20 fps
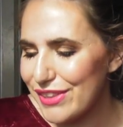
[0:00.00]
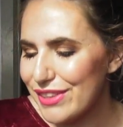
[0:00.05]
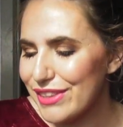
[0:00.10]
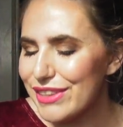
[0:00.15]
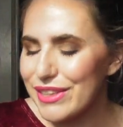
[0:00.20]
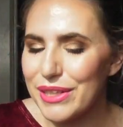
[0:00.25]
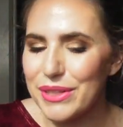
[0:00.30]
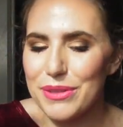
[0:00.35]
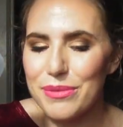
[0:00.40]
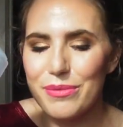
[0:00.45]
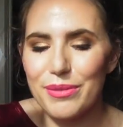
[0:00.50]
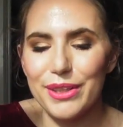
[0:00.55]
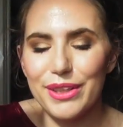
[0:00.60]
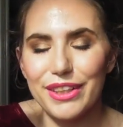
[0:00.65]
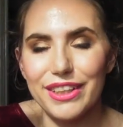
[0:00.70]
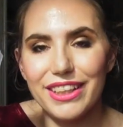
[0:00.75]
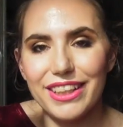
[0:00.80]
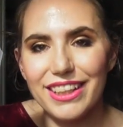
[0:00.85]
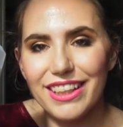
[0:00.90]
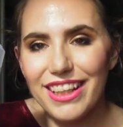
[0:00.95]
So we're
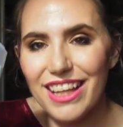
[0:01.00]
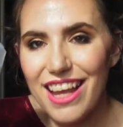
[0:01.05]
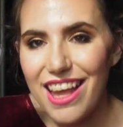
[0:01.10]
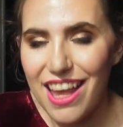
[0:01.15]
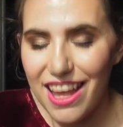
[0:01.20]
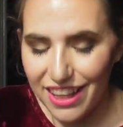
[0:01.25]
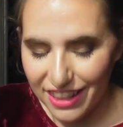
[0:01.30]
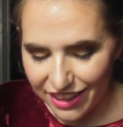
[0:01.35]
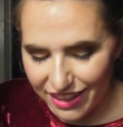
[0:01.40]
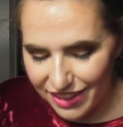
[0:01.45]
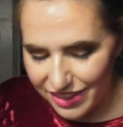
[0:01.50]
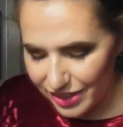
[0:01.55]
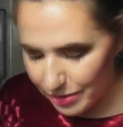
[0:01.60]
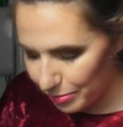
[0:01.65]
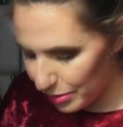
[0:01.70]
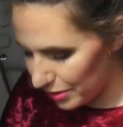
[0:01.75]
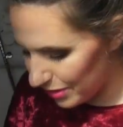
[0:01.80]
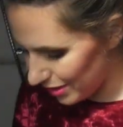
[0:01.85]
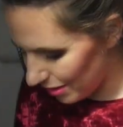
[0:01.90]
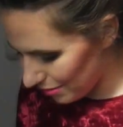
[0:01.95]
going to get
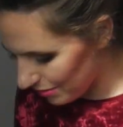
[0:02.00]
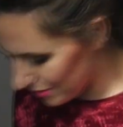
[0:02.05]
some use out